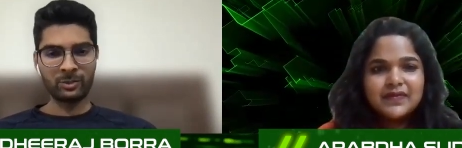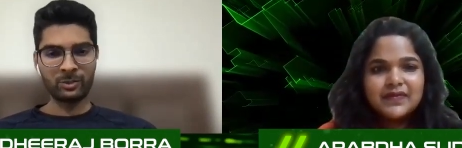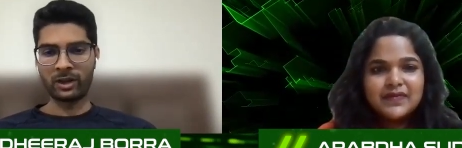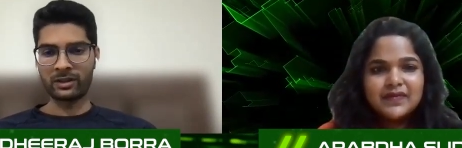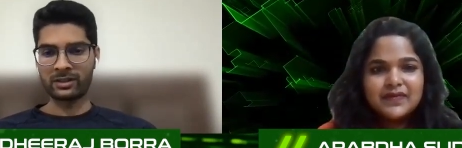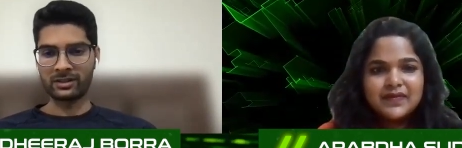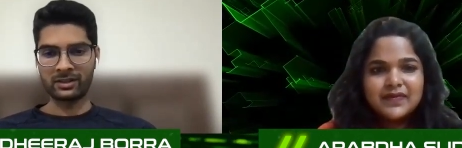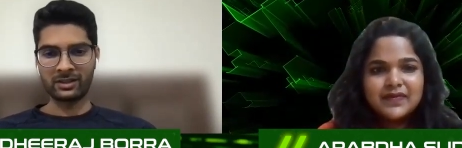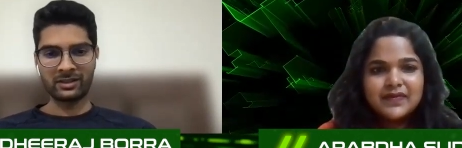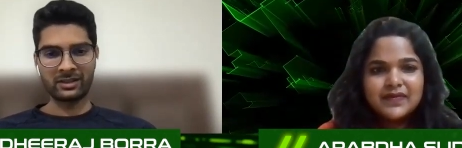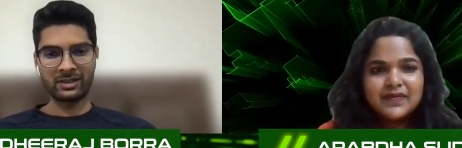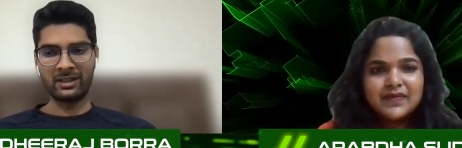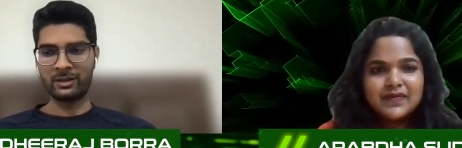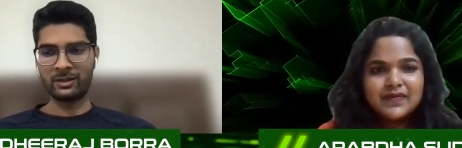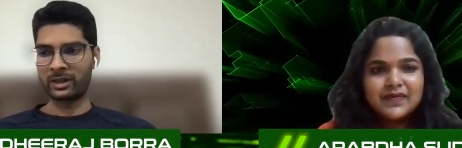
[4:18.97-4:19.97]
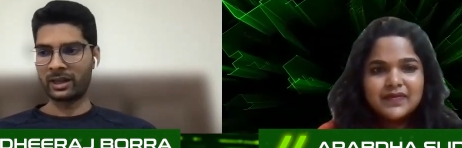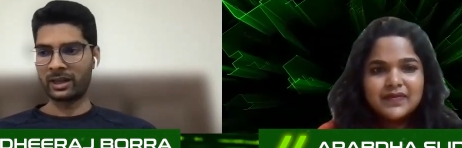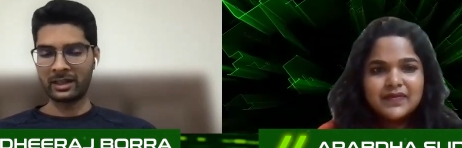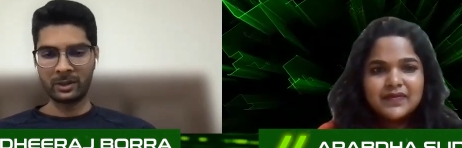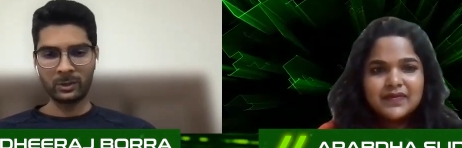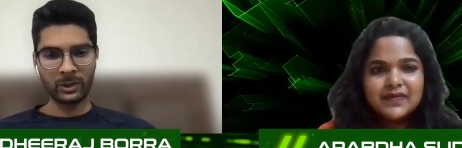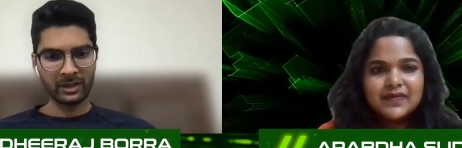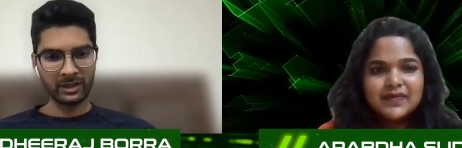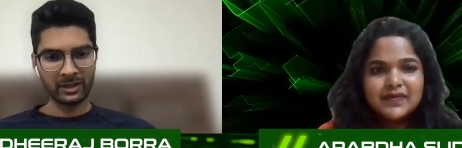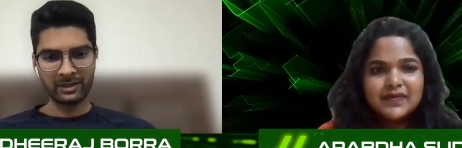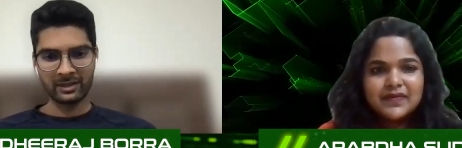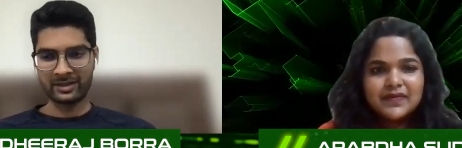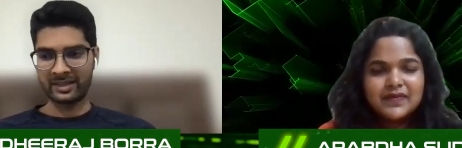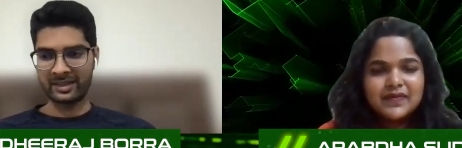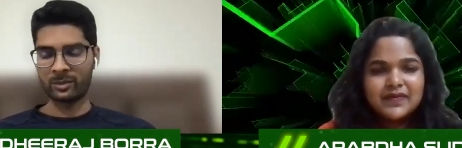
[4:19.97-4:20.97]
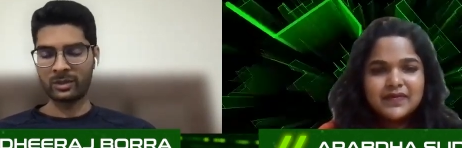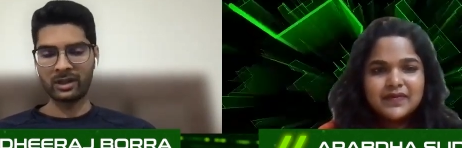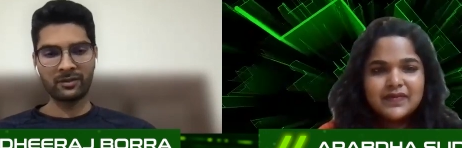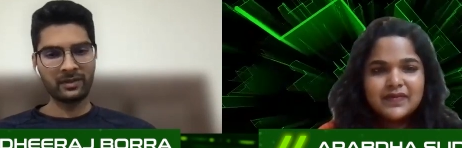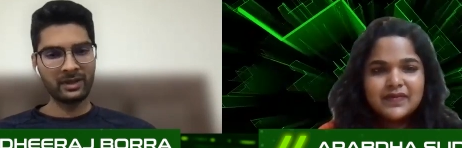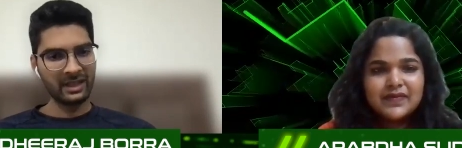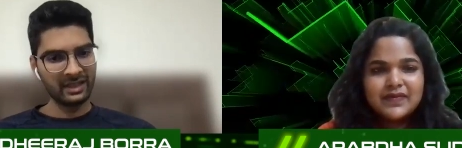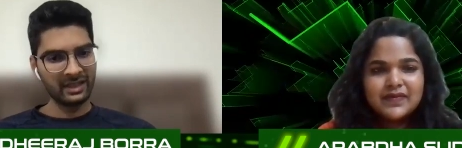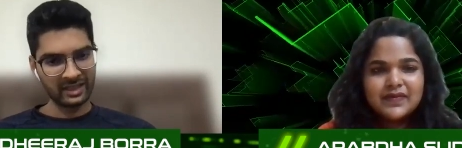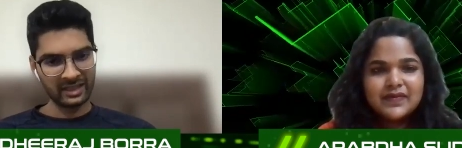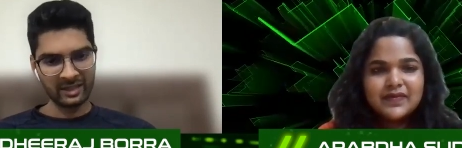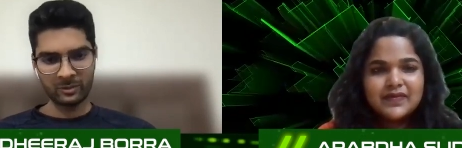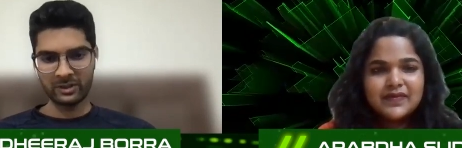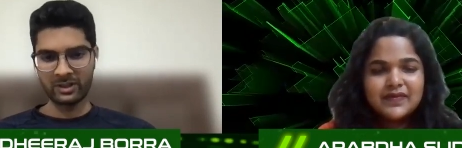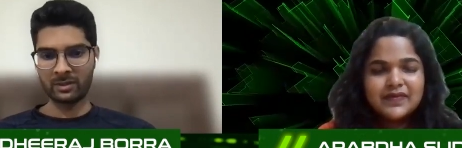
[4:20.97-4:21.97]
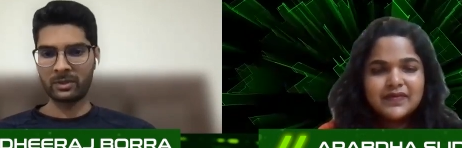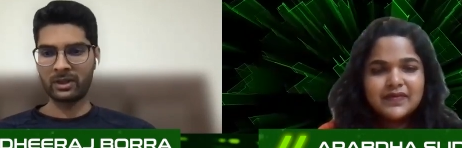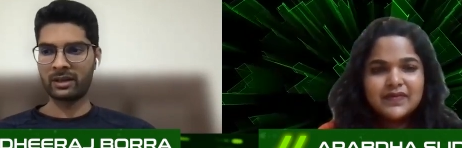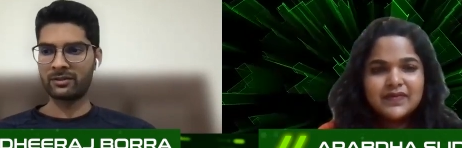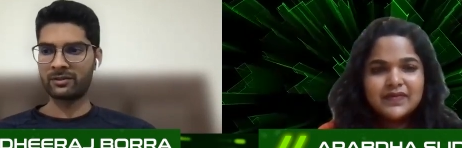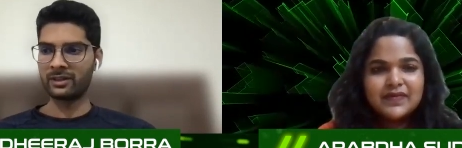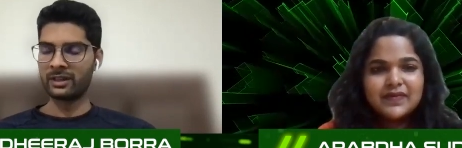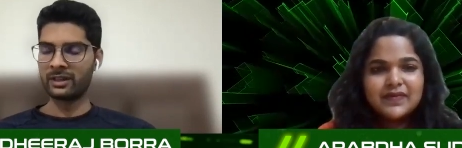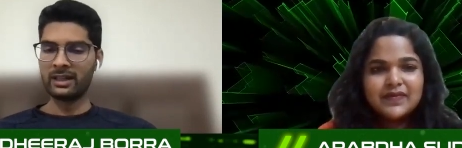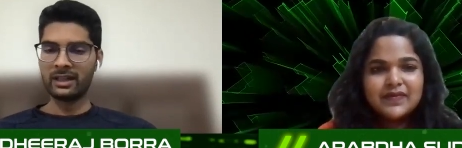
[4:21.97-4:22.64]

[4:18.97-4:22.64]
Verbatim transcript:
Speaker 1: The process is highly variant. Some have lean teams, some have